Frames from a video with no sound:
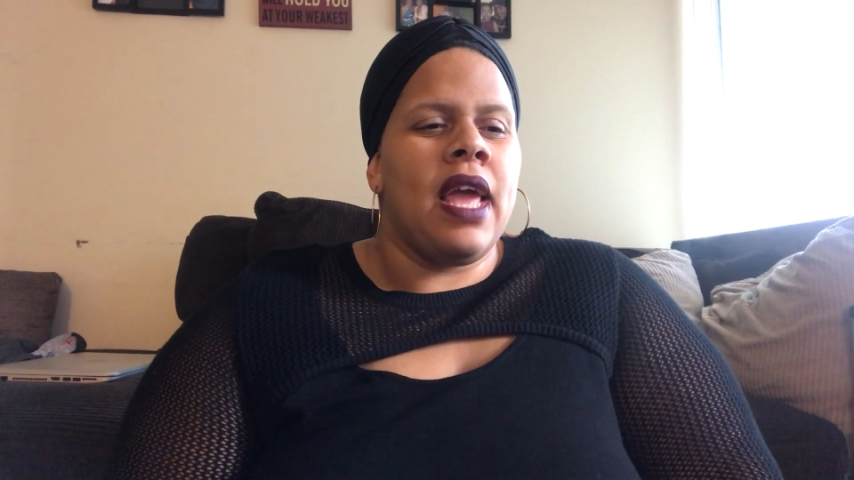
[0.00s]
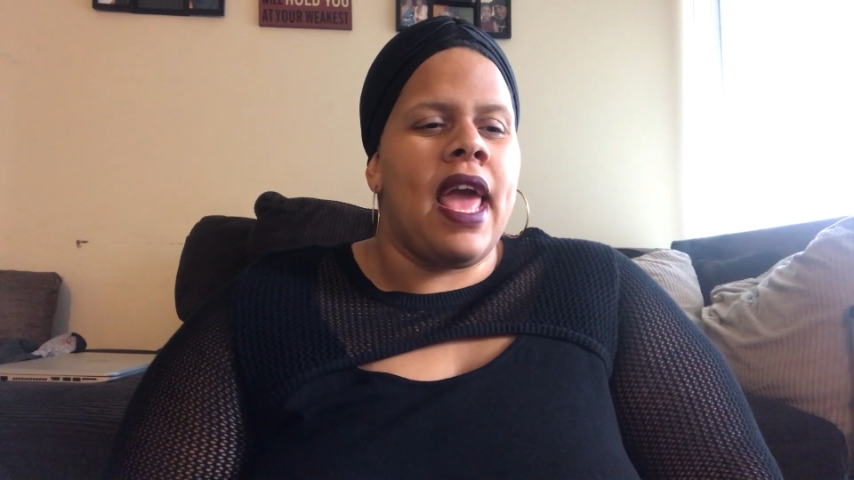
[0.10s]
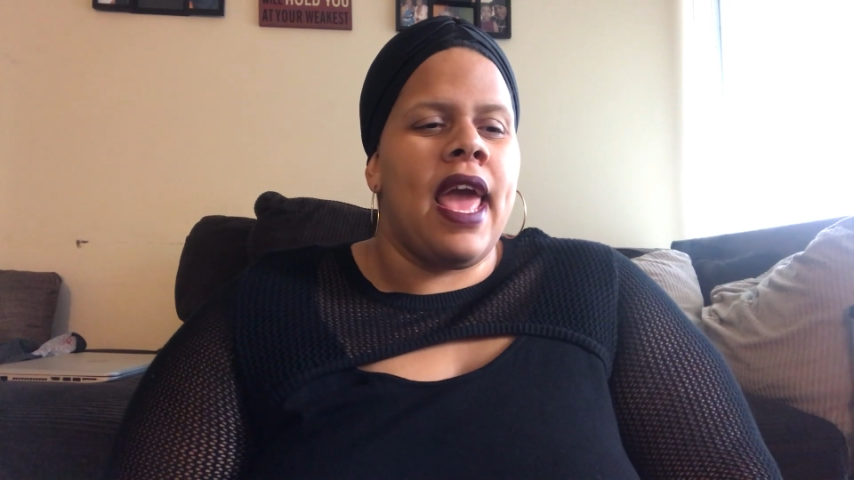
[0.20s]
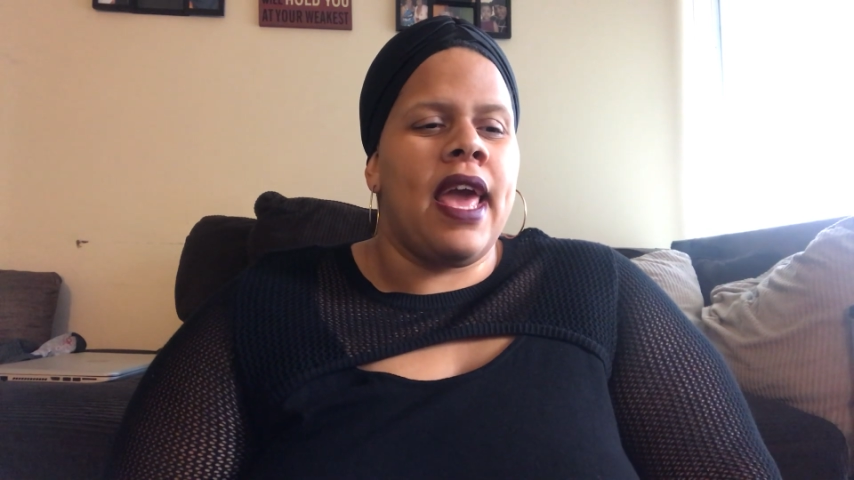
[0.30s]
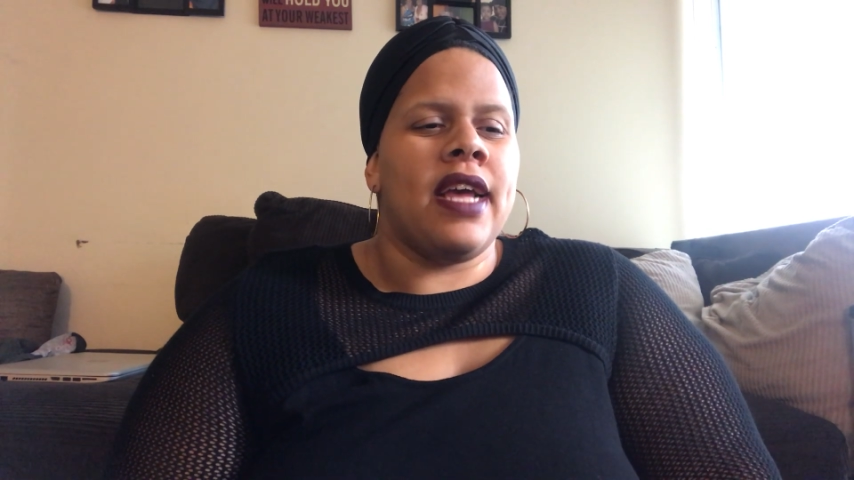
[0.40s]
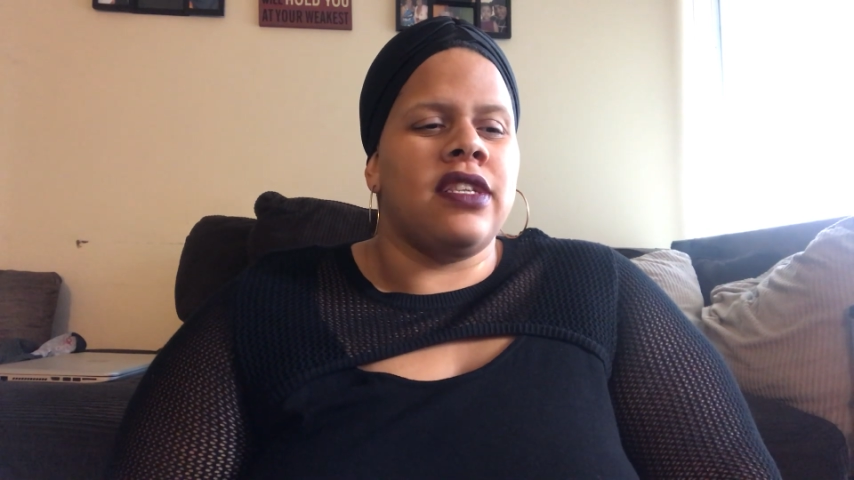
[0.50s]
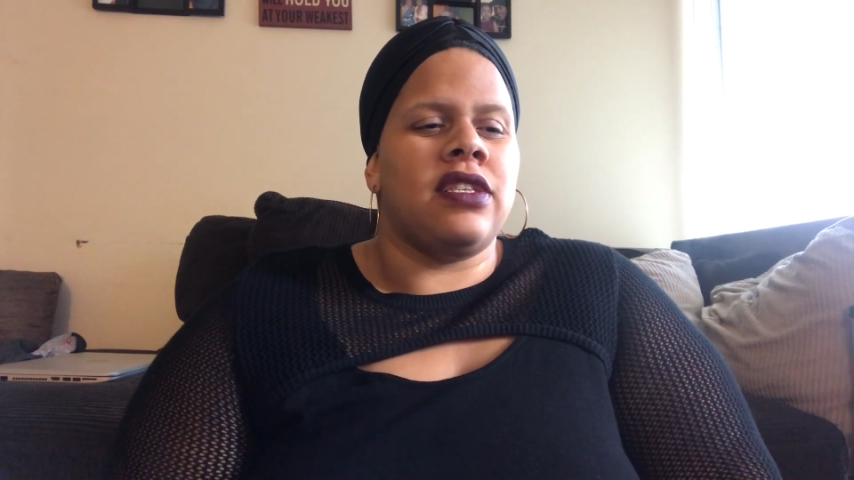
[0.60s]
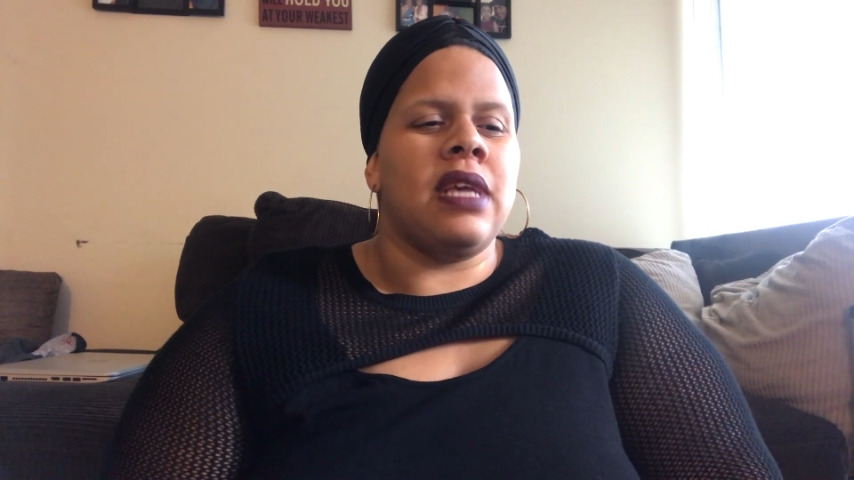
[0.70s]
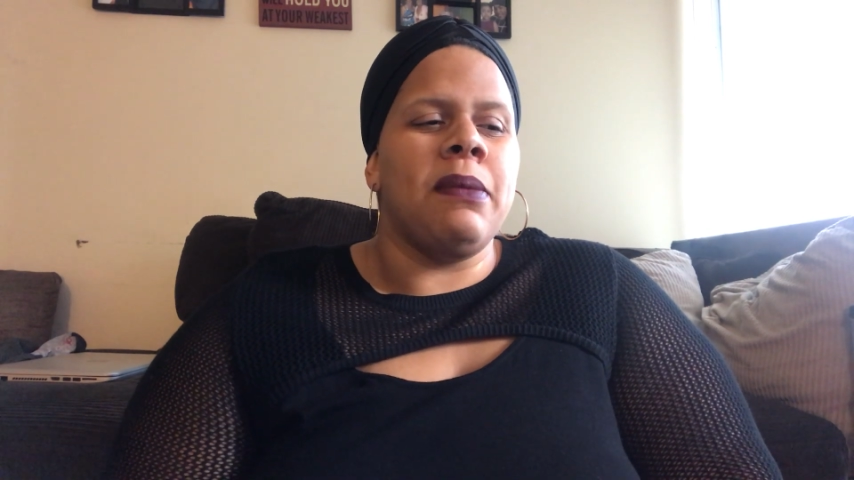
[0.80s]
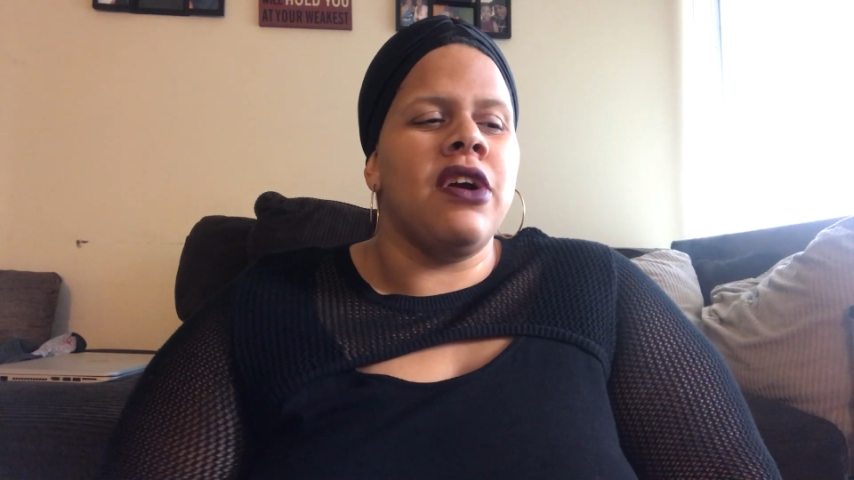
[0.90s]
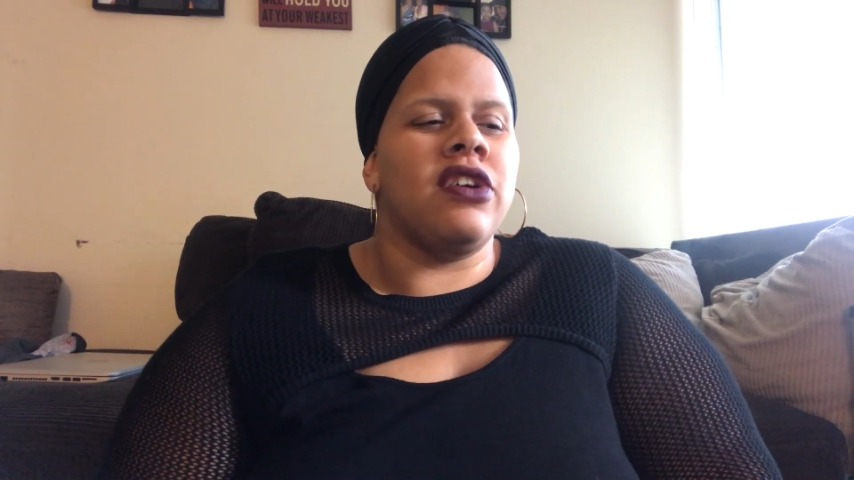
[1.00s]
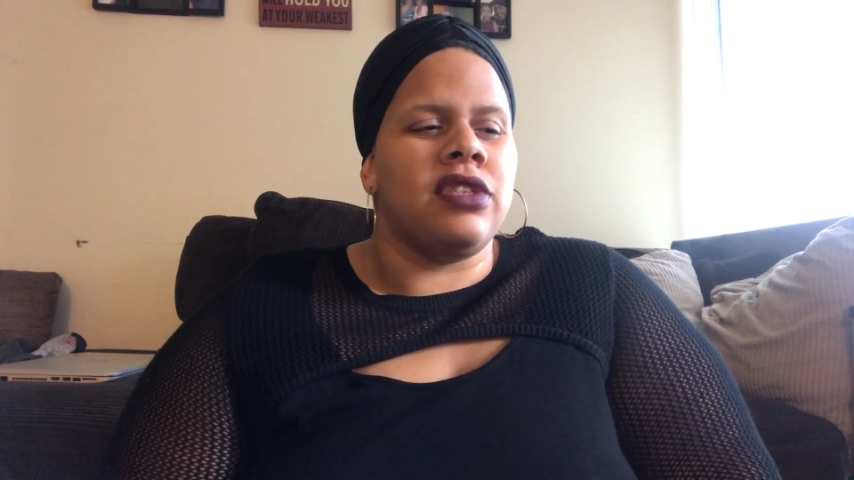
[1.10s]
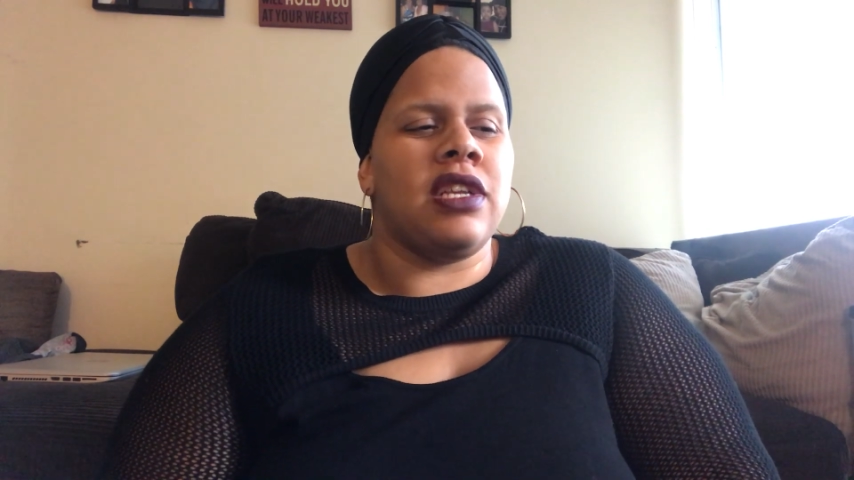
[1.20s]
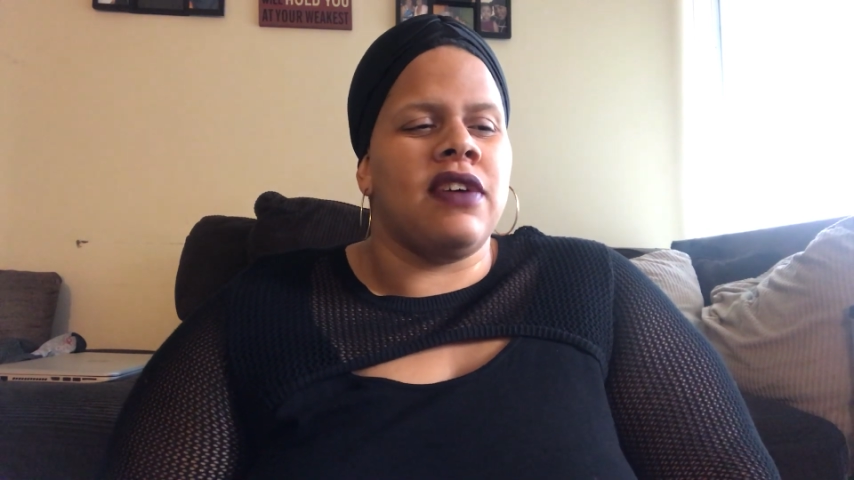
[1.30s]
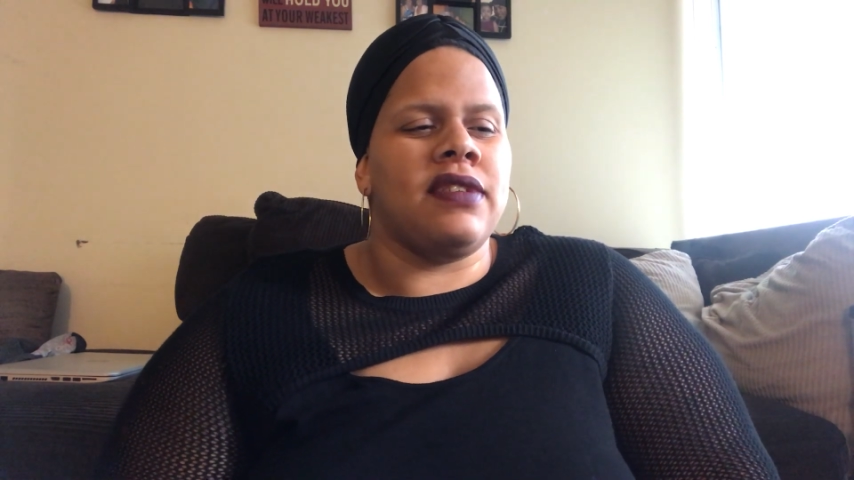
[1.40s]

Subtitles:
And Summer herself